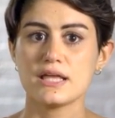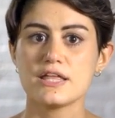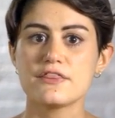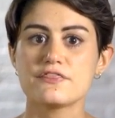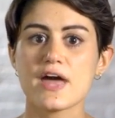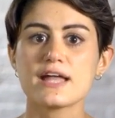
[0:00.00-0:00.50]

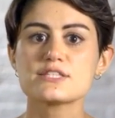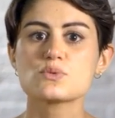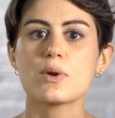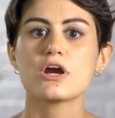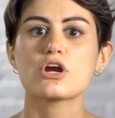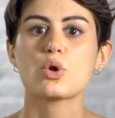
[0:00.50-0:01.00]
That's
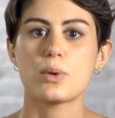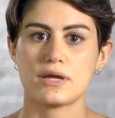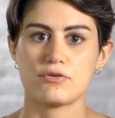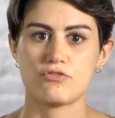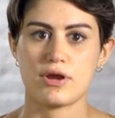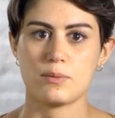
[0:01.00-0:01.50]
where a
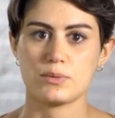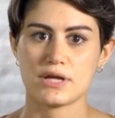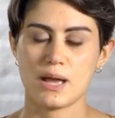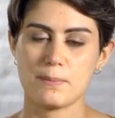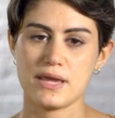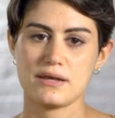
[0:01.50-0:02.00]
QuickFrame would
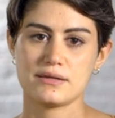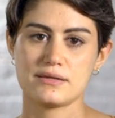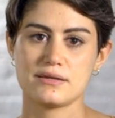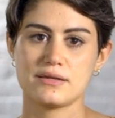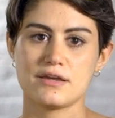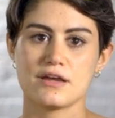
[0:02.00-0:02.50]
come in.
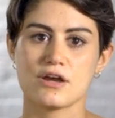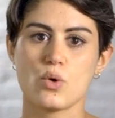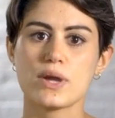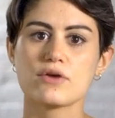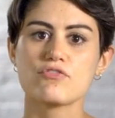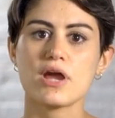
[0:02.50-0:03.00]

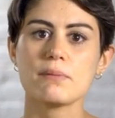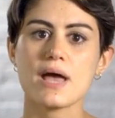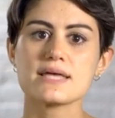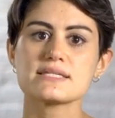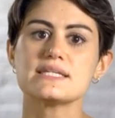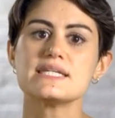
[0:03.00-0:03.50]
QuickFrame
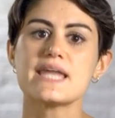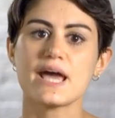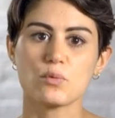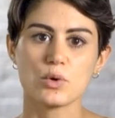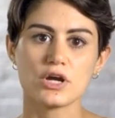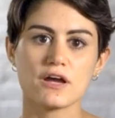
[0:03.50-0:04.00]
has a
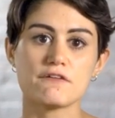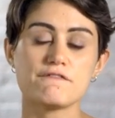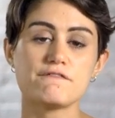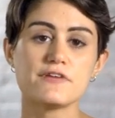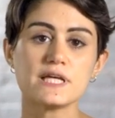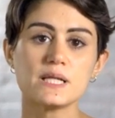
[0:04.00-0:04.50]
network of
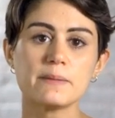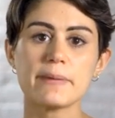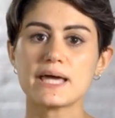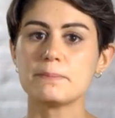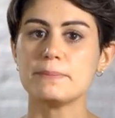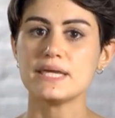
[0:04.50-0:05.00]
film
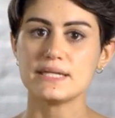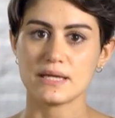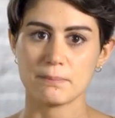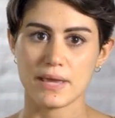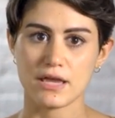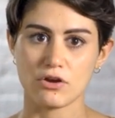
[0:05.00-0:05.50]
and media
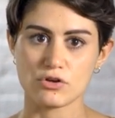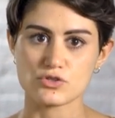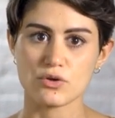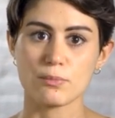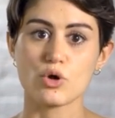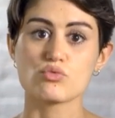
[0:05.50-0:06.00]
makers
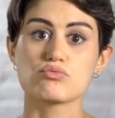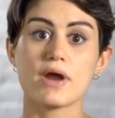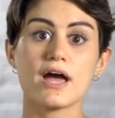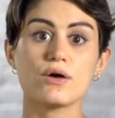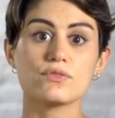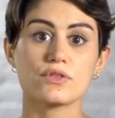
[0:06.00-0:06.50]
from
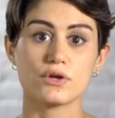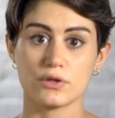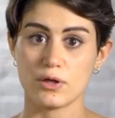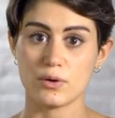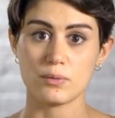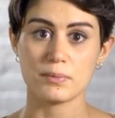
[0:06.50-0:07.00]
around the
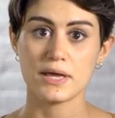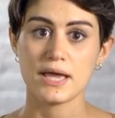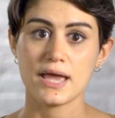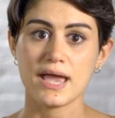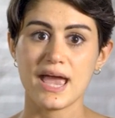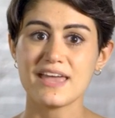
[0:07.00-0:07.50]
globe,
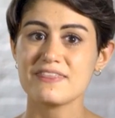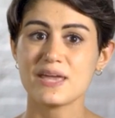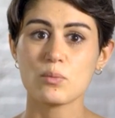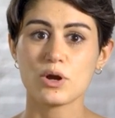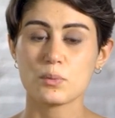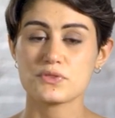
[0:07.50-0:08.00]
and they
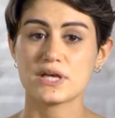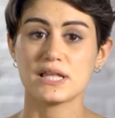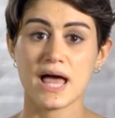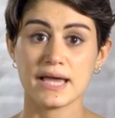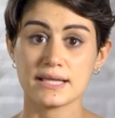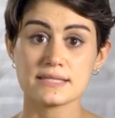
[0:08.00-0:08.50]
work with
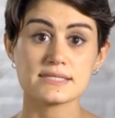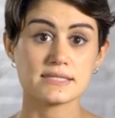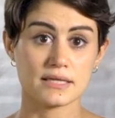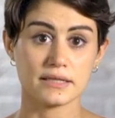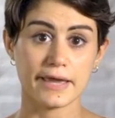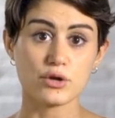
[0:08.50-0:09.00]
clients,
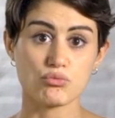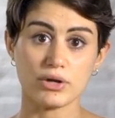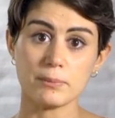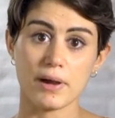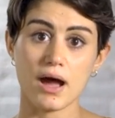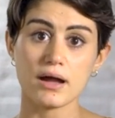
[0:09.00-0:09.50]
like
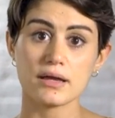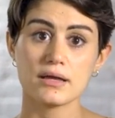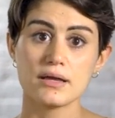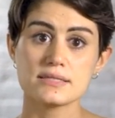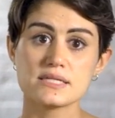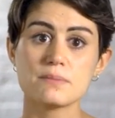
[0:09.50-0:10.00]
Reebok,
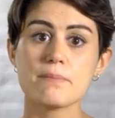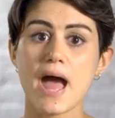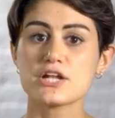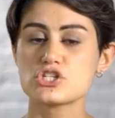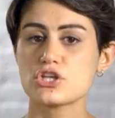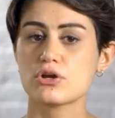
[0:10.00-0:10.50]
to
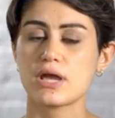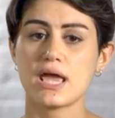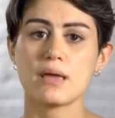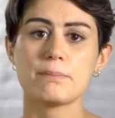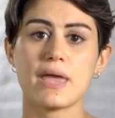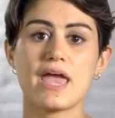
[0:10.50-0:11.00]
match their
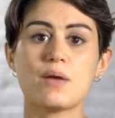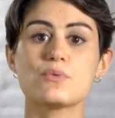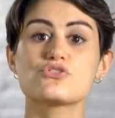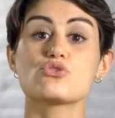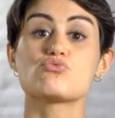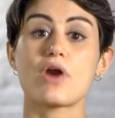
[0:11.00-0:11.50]
campaign
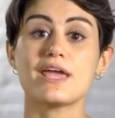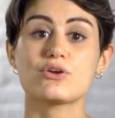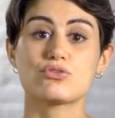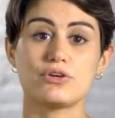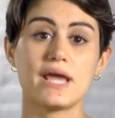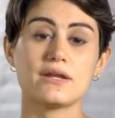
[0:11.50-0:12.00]
with the right
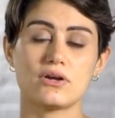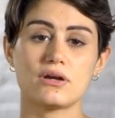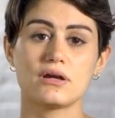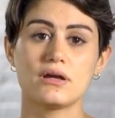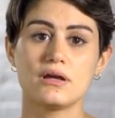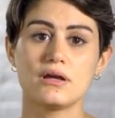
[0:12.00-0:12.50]
creator.
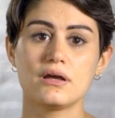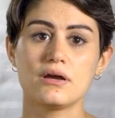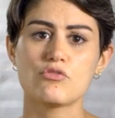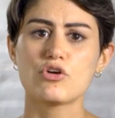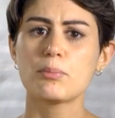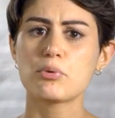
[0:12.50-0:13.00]

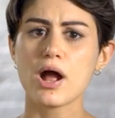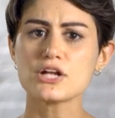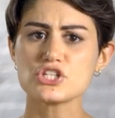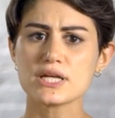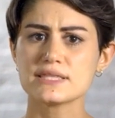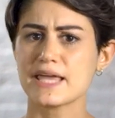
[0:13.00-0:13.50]
For a
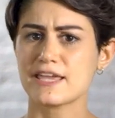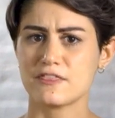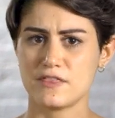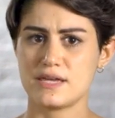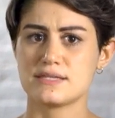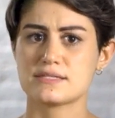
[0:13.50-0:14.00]
project like
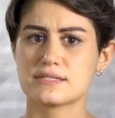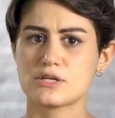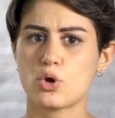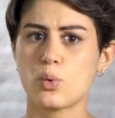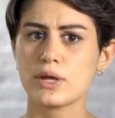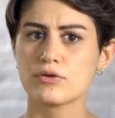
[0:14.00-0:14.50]
this,
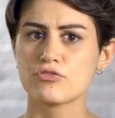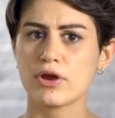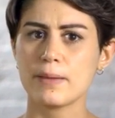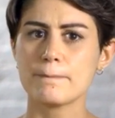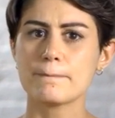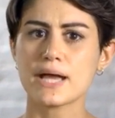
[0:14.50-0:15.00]

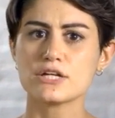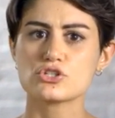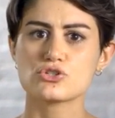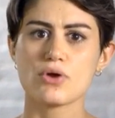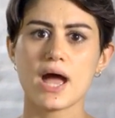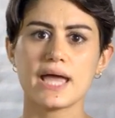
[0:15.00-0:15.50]
QuickFrame might
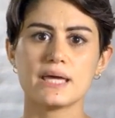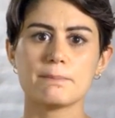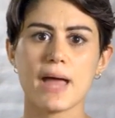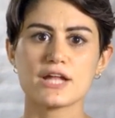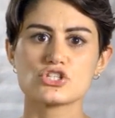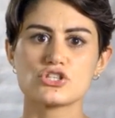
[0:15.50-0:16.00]
try and
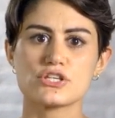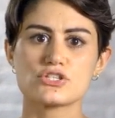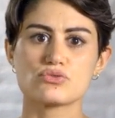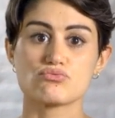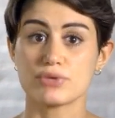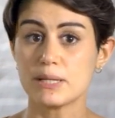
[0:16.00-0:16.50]
match this
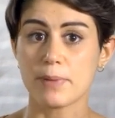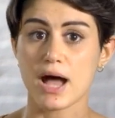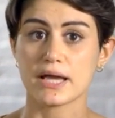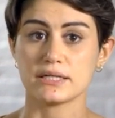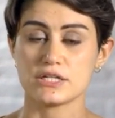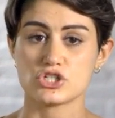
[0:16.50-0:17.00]

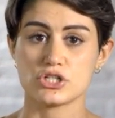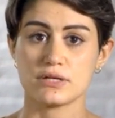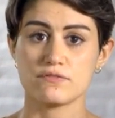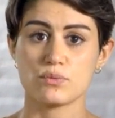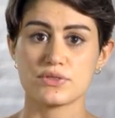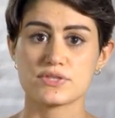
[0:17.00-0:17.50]
Reebok
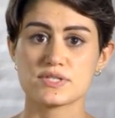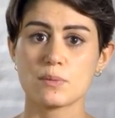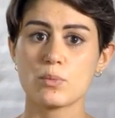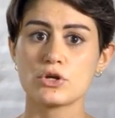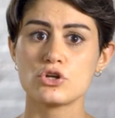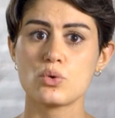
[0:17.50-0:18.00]
initiative with
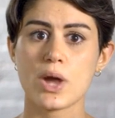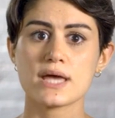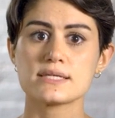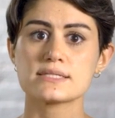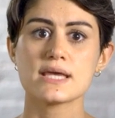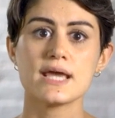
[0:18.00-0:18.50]
someone who
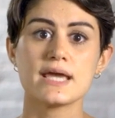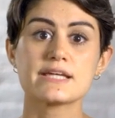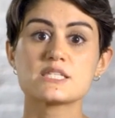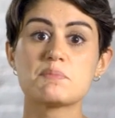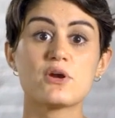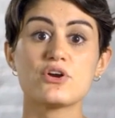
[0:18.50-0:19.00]
has
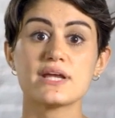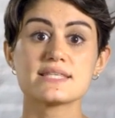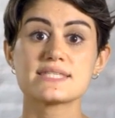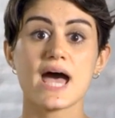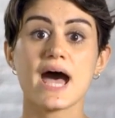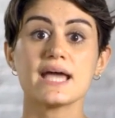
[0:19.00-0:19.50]

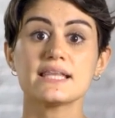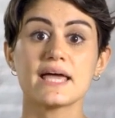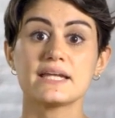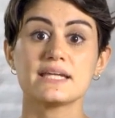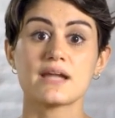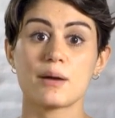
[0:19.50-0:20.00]
experience
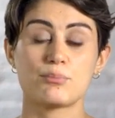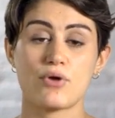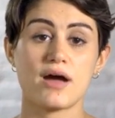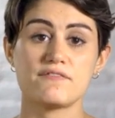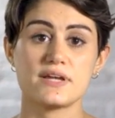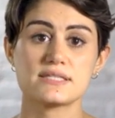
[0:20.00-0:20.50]
highlighting
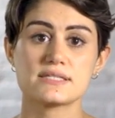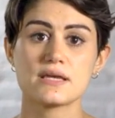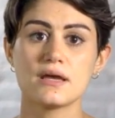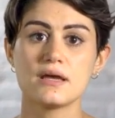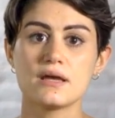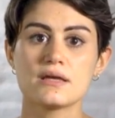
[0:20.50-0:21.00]
nonprofits,
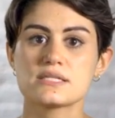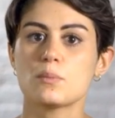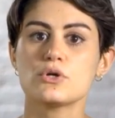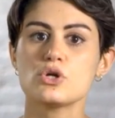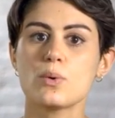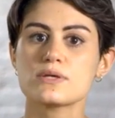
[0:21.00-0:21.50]

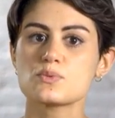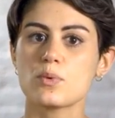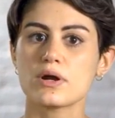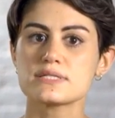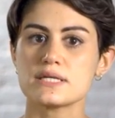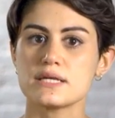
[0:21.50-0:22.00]
someone who has
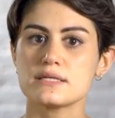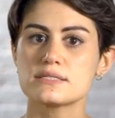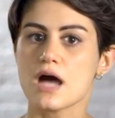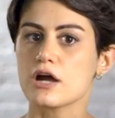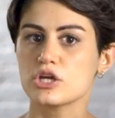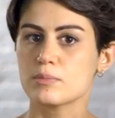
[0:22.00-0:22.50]
worked in
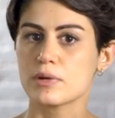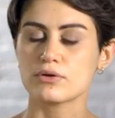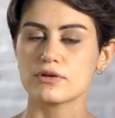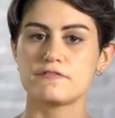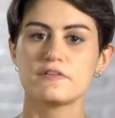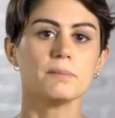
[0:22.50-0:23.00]
documentary
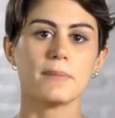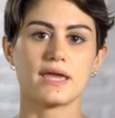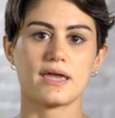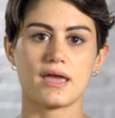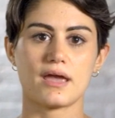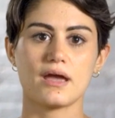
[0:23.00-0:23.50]

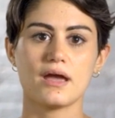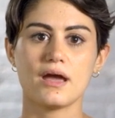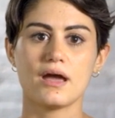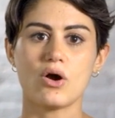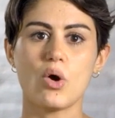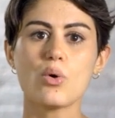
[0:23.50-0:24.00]
filmmaking,
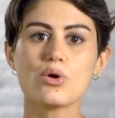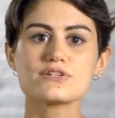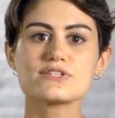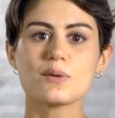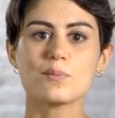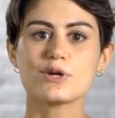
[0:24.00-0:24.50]
or
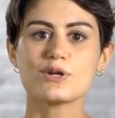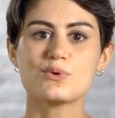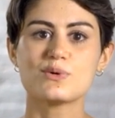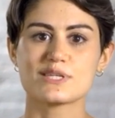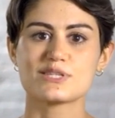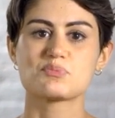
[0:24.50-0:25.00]
someone who
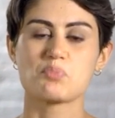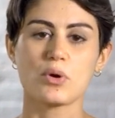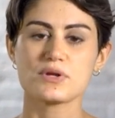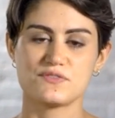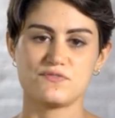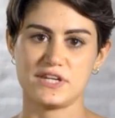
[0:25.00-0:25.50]
is a
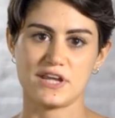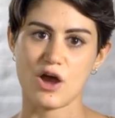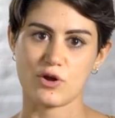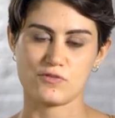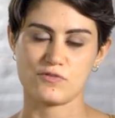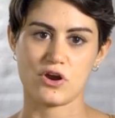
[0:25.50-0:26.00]
sports
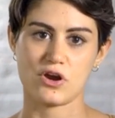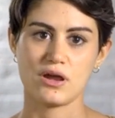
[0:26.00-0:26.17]
videographer.